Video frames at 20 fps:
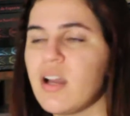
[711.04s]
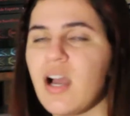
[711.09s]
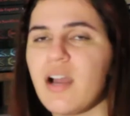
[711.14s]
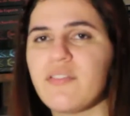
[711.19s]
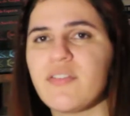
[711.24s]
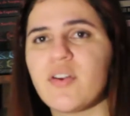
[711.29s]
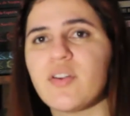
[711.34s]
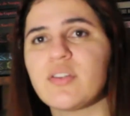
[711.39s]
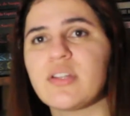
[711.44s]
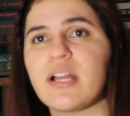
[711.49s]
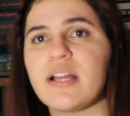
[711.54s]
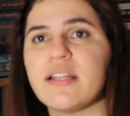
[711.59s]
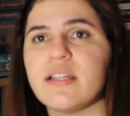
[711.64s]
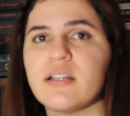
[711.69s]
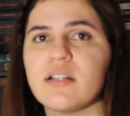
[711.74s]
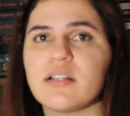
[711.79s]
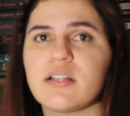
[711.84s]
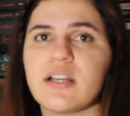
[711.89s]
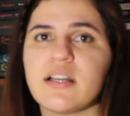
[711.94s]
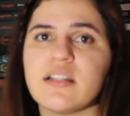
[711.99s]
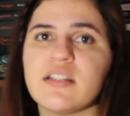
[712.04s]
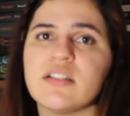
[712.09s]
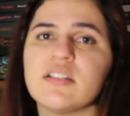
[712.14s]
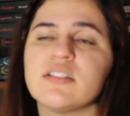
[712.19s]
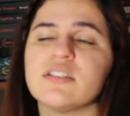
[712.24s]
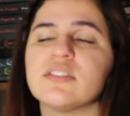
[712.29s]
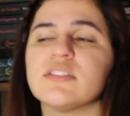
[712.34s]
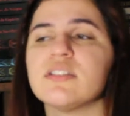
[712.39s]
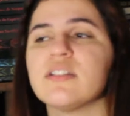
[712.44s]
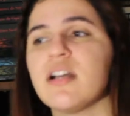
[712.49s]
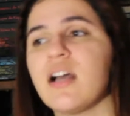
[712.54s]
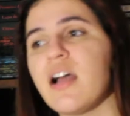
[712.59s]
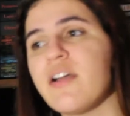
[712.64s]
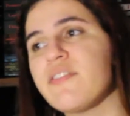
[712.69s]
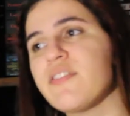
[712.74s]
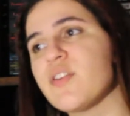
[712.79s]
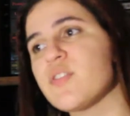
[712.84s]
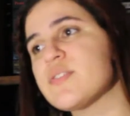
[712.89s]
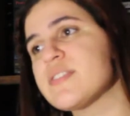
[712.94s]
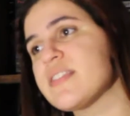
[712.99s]
I felt
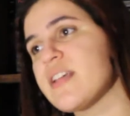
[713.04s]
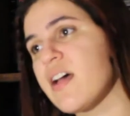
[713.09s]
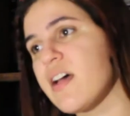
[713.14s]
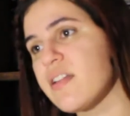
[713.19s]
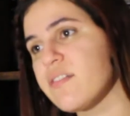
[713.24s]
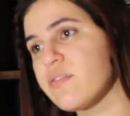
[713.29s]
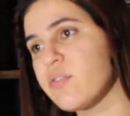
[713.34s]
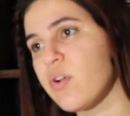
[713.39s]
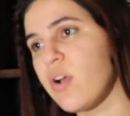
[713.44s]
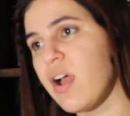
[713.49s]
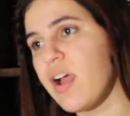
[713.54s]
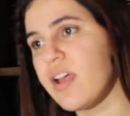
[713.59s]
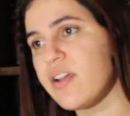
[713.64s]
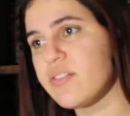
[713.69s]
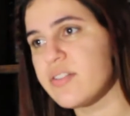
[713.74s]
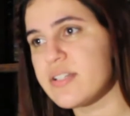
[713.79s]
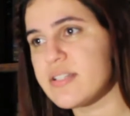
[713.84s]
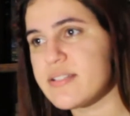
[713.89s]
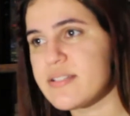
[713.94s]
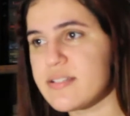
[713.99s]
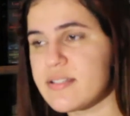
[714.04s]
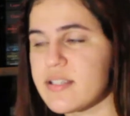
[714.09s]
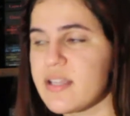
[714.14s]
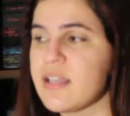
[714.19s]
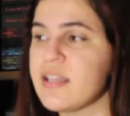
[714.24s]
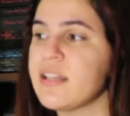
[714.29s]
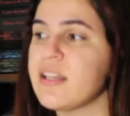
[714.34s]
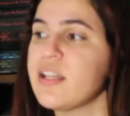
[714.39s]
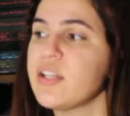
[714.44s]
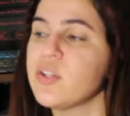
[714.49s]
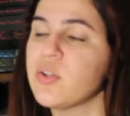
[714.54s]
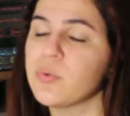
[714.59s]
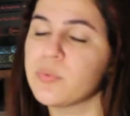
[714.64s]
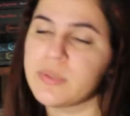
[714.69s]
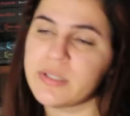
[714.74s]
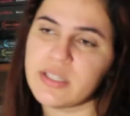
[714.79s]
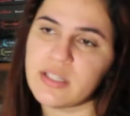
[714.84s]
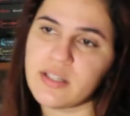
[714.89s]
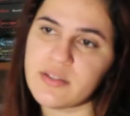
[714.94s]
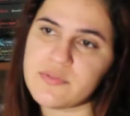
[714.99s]
sad for Iris, and I know
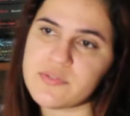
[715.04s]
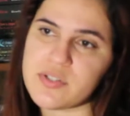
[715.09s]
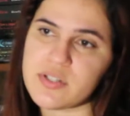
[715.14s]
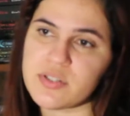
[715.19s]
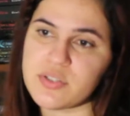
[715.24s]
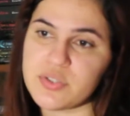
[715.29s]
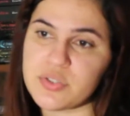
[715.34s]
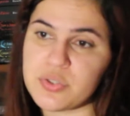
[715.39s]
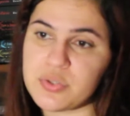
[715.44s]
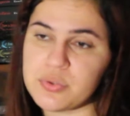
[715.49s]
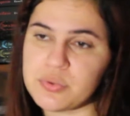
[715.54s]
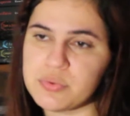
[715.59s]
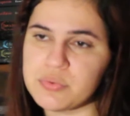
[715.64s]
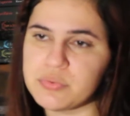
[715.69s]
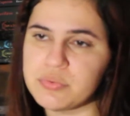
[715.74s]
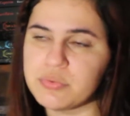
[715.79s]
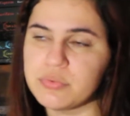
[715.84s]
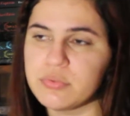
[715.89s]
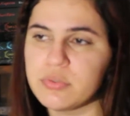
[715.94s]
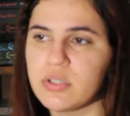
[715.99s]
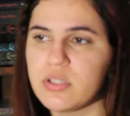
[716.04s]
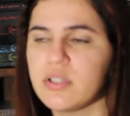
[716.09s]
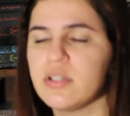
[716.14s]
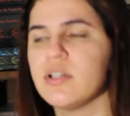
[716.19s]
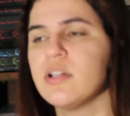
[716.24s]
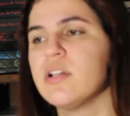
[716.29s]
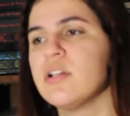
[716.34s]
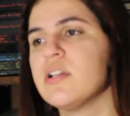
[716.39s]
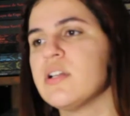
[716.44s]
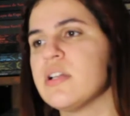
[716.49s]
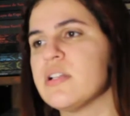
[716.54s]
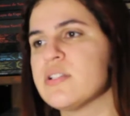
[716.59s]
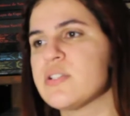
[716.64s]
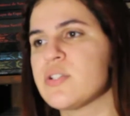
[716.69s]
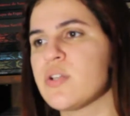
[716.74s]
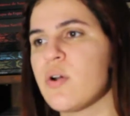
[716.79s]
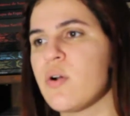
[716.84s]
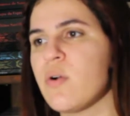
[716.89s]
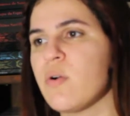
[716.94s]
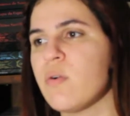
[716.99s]
he loves her too.
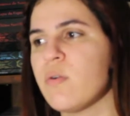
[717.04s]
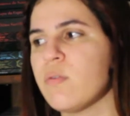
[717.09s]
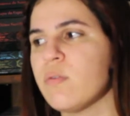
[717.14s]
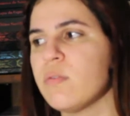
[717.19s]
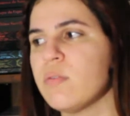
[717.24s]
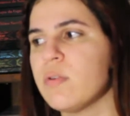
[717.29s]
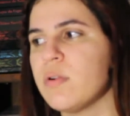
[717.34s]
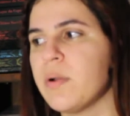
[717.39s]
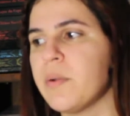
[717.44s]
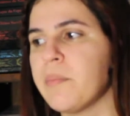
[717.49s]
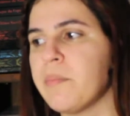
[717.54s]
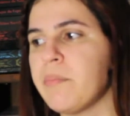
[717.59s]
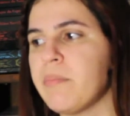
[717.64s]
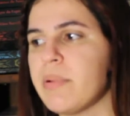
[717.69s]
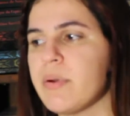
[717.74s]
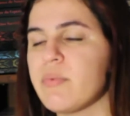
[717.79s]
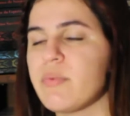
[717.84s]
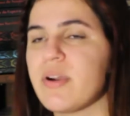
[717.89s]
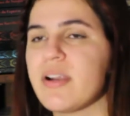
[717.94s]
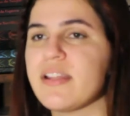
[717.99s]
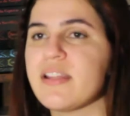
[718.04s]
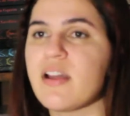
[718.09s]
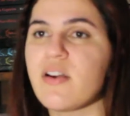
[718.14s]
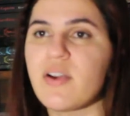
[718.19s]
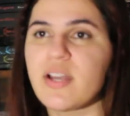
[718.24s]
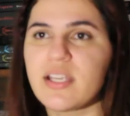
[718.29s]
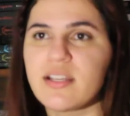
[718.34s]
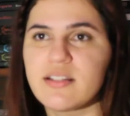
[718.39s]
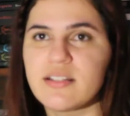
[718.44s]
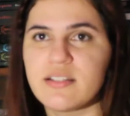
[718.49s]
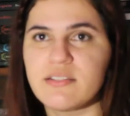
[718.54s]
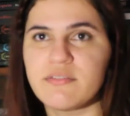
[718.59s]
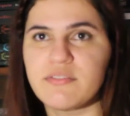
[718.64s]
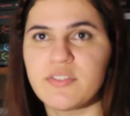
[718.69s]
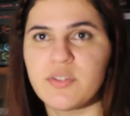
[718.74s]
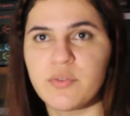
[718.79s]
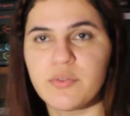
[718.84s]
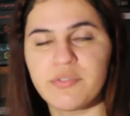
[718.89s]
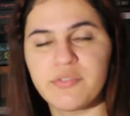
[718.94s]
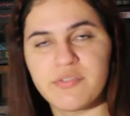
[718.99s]
So, but right now I couldn't
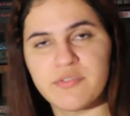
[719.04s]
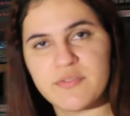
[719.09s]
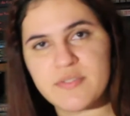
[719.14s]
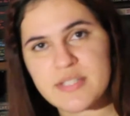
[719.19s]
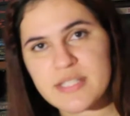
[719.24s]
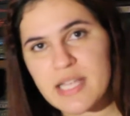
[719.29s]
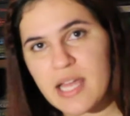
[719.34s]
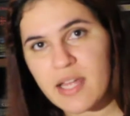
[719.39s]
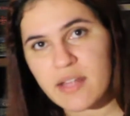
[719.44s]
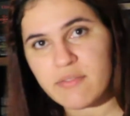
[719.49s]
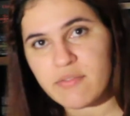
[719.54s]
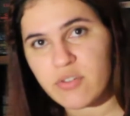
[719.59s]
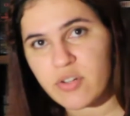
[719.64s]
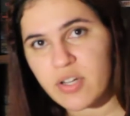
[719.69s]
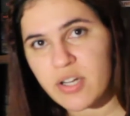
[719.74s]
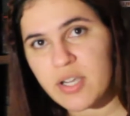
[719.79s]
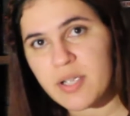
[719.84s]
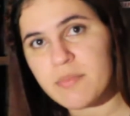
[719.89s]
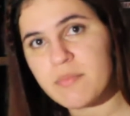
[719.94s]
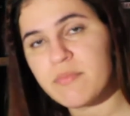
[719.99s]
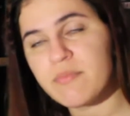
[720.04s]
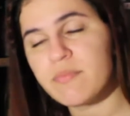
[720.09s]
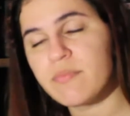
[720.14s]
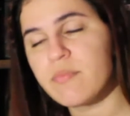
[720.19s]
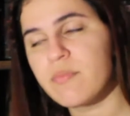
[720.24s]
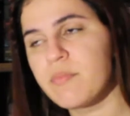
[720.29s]
feel sad for him,